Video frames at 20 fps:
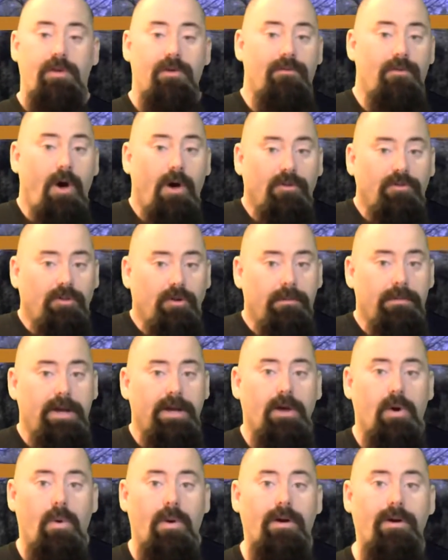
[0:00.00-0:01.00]
you've also
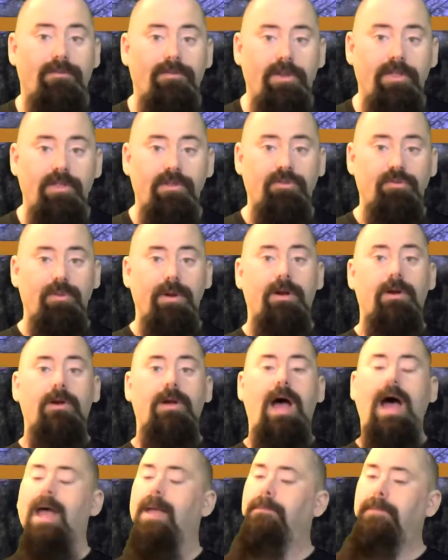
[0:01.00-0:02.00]
been going over to the
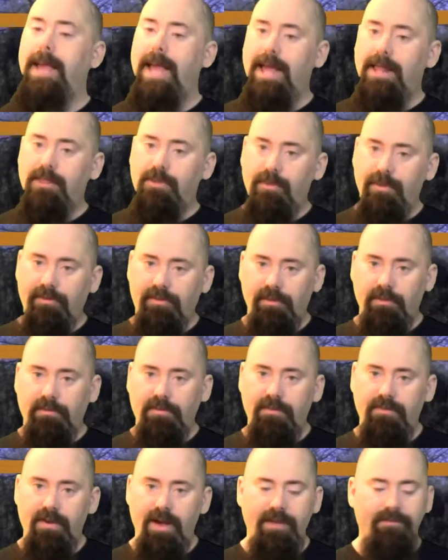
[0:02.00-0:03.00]
Twitter,
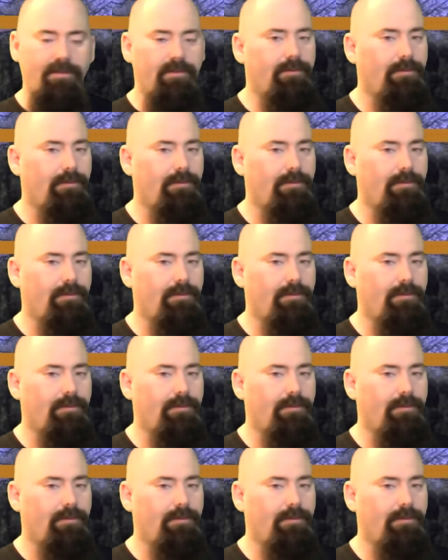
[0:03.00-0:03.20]
iPad365.